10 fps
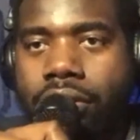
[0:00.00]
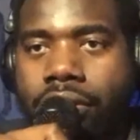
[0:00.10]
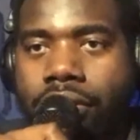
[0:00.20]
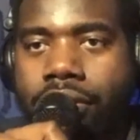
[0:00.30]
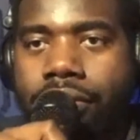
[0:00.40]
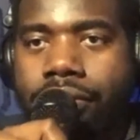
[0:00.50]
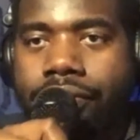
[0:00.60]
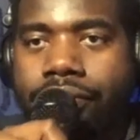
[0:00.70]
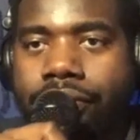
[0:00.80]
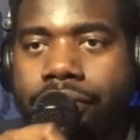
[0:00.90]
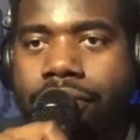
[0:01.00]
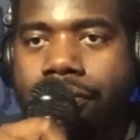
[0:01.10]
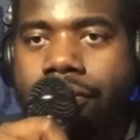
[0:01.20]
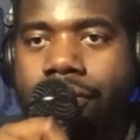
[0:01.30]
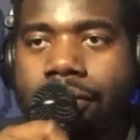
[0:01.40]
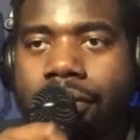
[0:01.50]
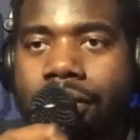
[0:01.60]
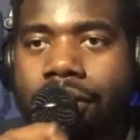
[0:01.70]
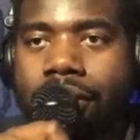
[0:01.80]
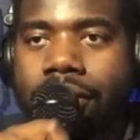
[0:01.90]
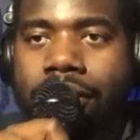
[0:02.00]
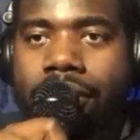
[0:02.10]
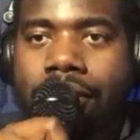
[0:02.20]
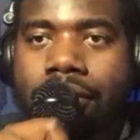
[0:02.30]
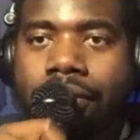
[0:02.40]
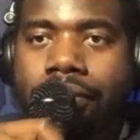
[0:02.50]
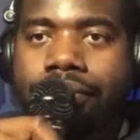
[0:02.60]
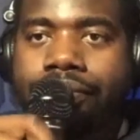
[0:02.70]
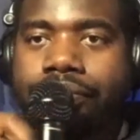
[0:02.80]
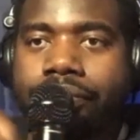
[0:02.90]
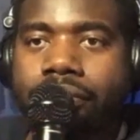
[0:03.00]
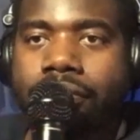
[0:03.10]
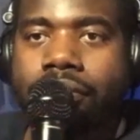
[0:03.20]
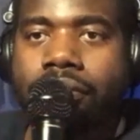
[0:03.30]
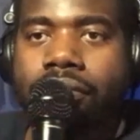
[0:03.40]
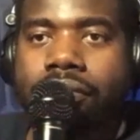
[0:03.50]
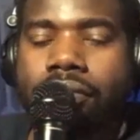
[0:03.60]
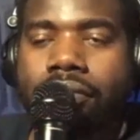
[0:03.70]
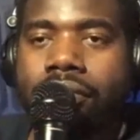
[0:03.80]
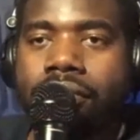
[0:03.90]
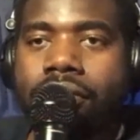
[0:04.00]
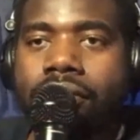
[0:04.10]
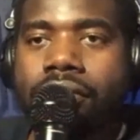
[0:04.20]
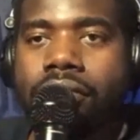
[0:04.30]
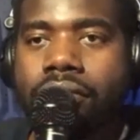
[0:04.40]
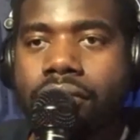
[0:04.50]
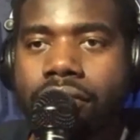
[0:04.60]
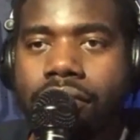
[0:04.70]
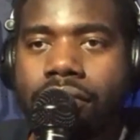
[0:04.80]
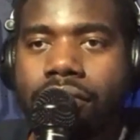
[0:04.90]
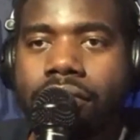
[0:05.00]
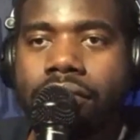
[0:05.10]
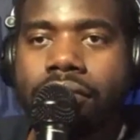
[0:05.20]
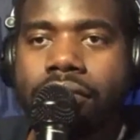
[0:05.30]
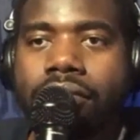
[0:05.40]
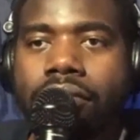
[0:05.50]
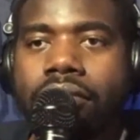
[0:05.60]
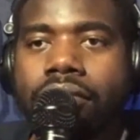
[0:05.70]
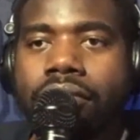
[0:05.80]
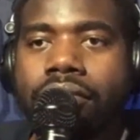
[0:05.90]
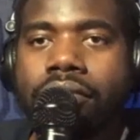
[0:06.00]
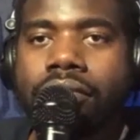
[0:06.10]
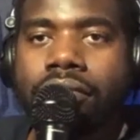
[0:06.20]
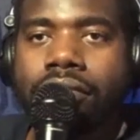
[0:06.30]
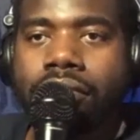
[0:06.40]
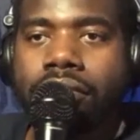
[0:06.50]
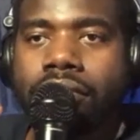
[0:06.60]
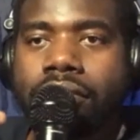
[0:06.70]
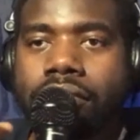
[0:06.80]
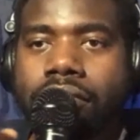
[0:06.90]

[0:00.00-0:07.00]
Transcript: (not speaking)